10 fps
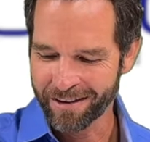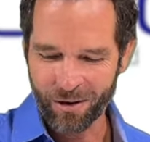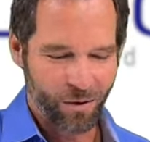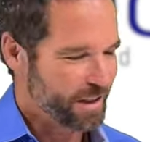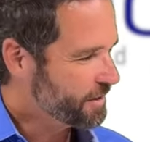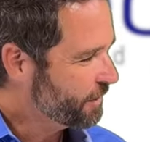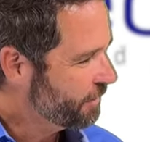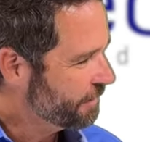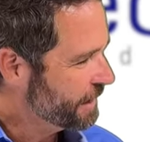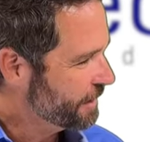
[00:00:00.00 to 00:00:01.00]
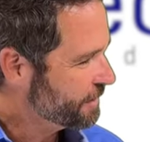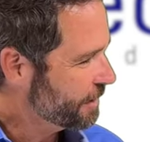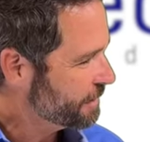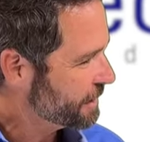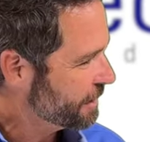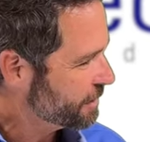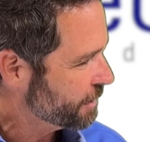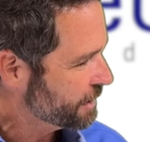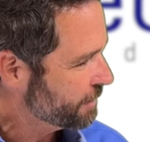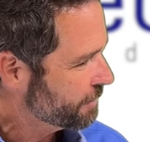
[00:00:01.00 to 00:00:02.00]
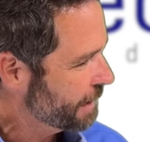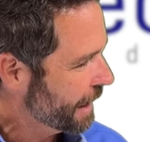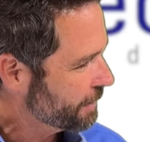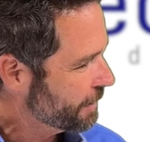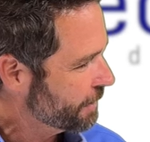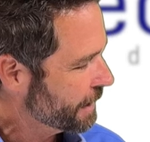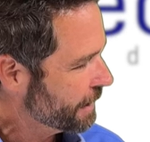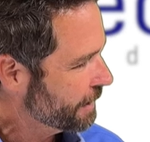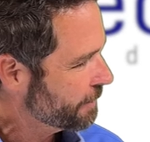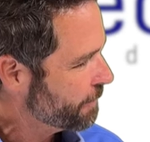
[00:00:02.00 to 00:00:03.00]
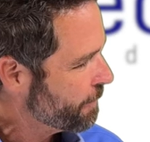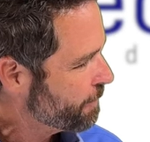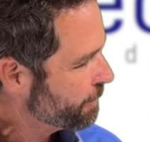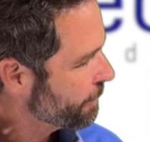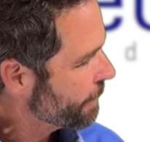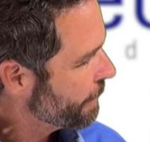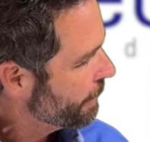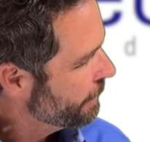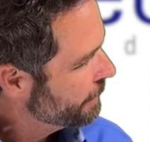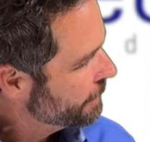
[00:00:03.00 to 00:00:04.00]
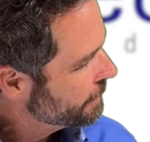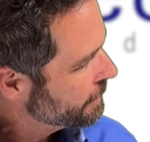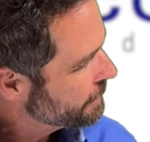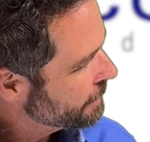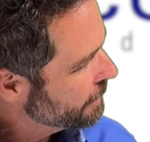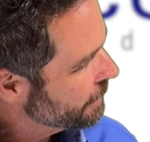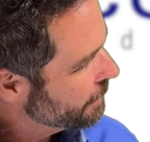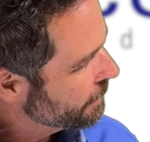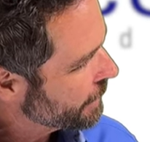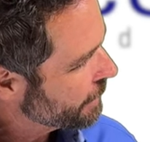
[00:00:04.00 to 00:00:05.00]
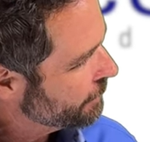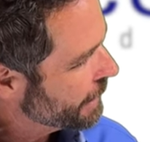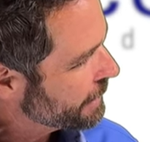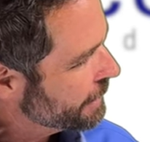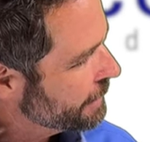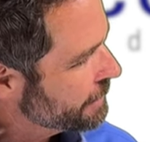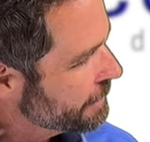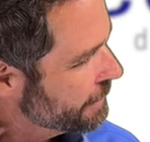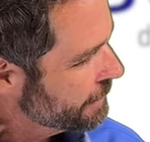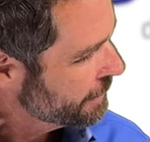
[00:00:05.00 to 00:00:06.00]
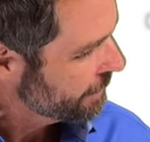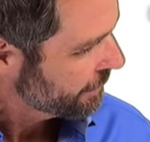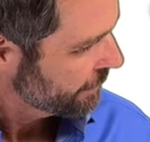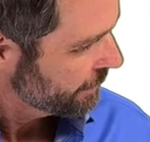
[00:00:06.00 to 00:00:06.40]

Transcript: to watch the whole video. So I'm just going to switch it back real quick here. So we're going to go back to instant,